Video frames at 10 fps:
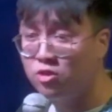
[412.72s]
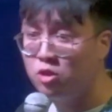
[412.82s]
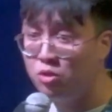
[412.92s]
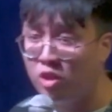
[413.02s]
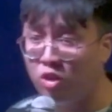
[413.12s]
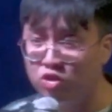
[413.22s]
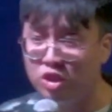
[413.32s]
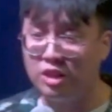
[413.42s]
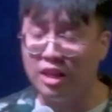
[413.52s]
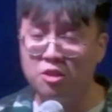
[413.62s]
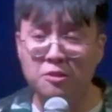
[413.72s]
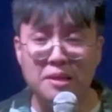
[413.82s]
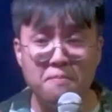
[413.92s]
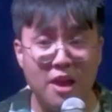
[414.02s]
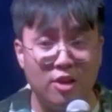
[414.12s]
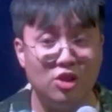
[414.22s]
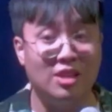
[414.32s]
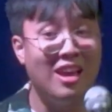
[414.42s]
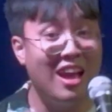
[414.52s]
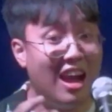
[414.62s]
durian orchard, can you imagine
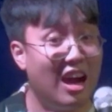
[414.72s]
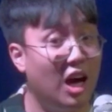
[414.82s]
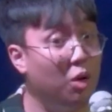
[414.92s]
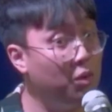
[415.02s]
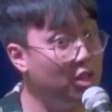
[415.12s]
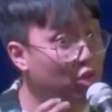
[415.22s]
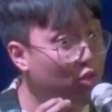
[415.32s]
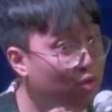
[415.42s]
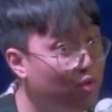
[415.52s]
how will you